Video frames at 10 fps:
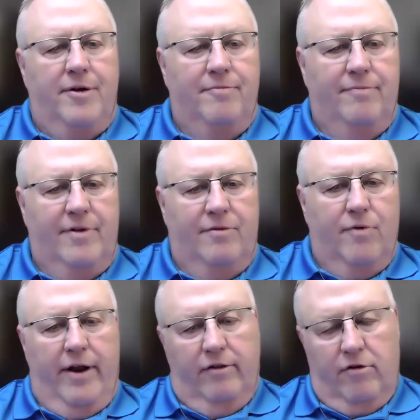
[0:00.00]
I'm in
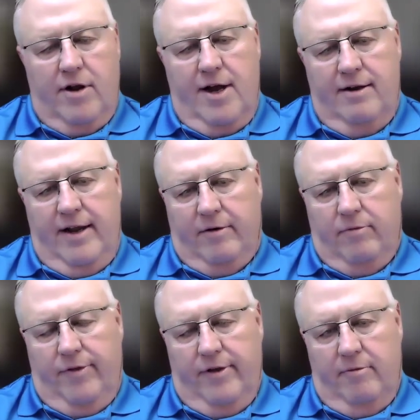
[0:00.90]
regular contact
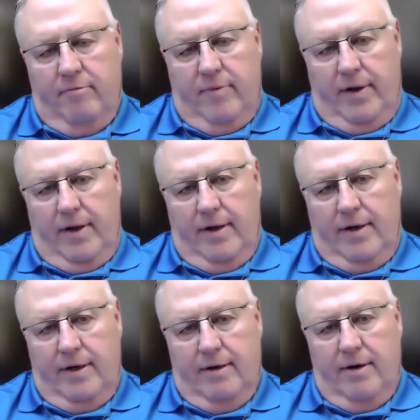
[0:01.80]
with them,
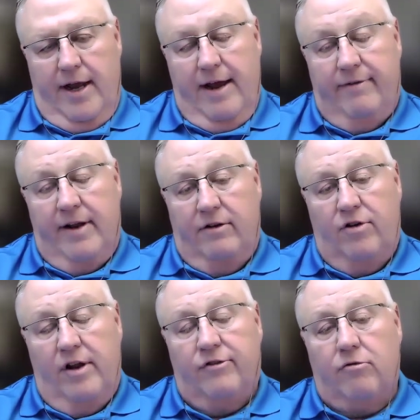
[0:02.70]
and I haven't had a
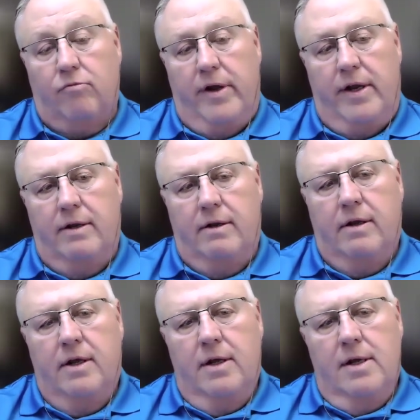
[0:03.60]
chance to read it
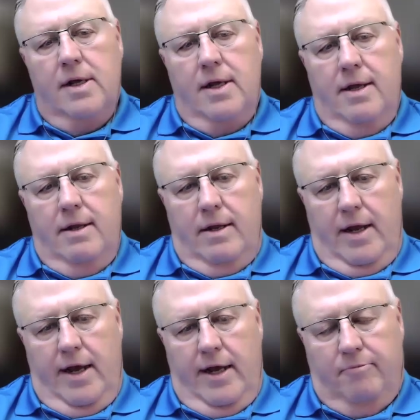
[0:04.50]

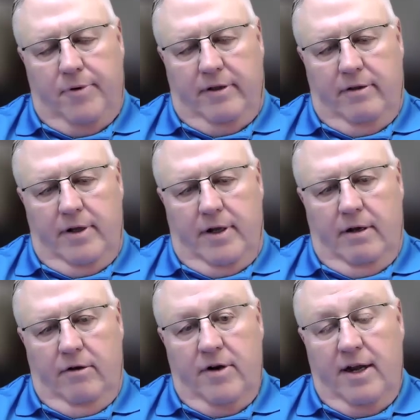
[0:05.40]
yet. But the
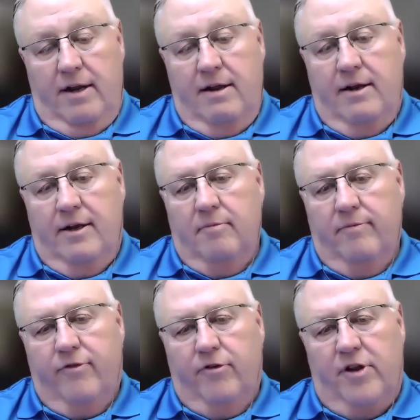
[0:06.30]
United
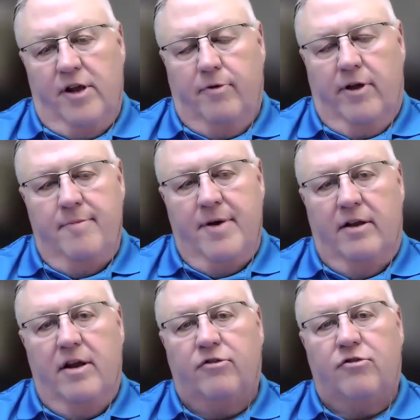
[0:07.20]
Kingdom, for example, came
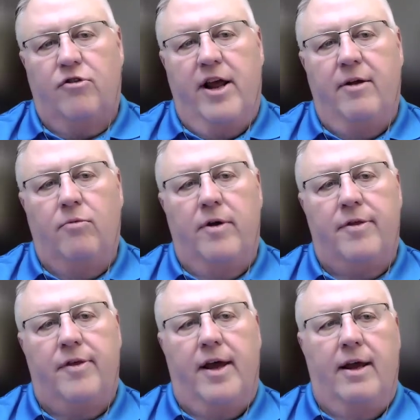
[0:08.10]
out yesterday
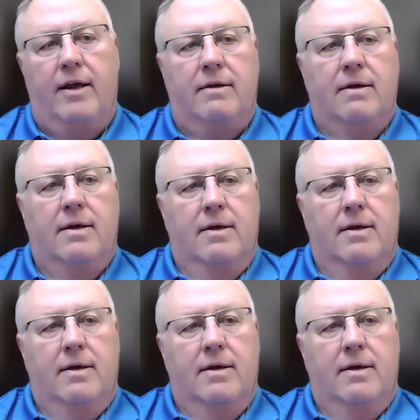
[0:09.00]
with a